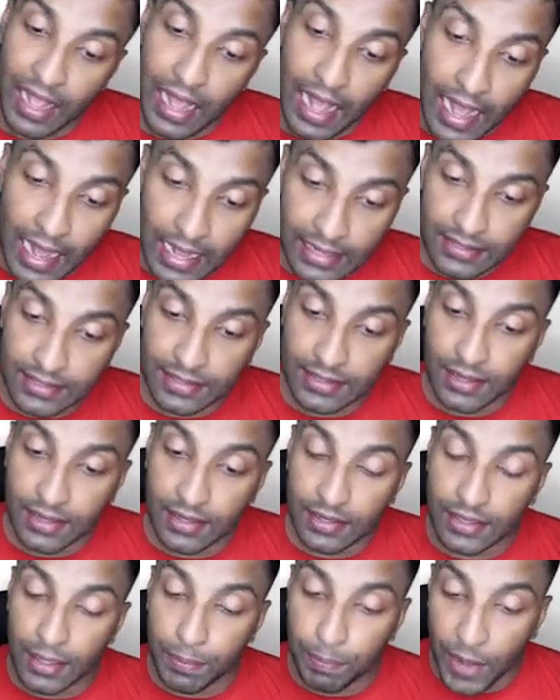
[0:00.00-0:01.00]
ask
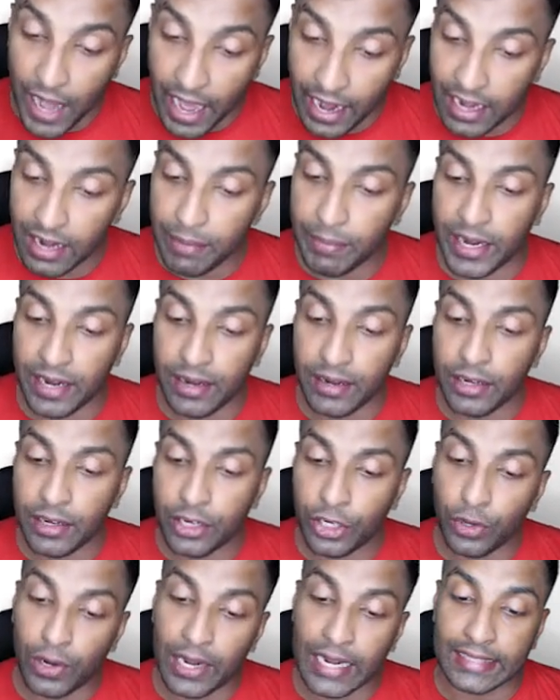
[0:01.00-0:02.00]
the
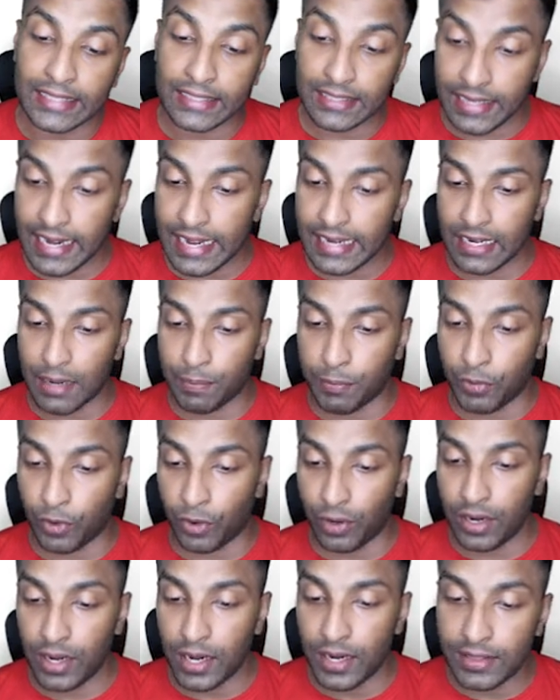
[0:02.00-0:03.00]
Parliament to legislate
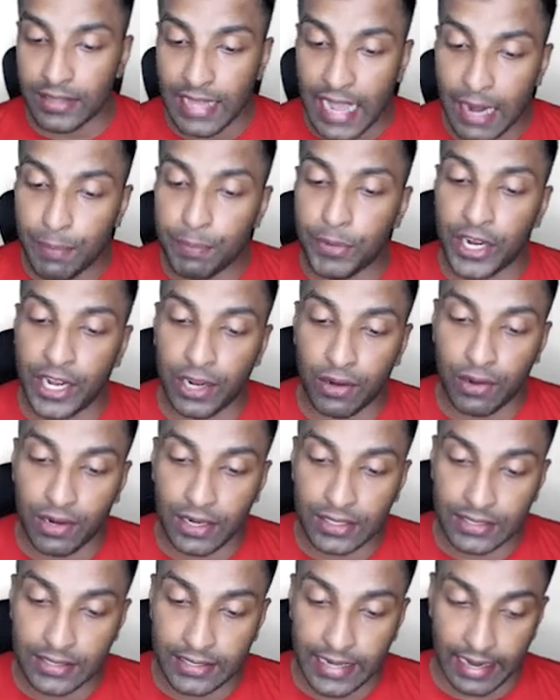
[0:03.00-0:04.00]
upon that
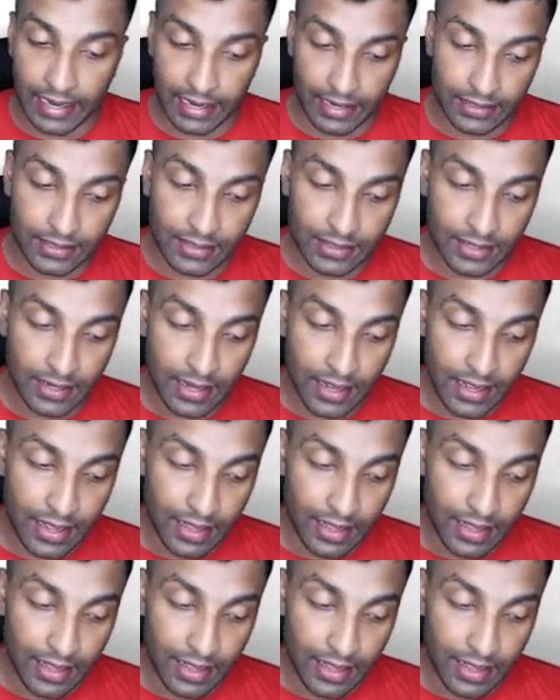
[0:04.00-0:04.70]
particular state list.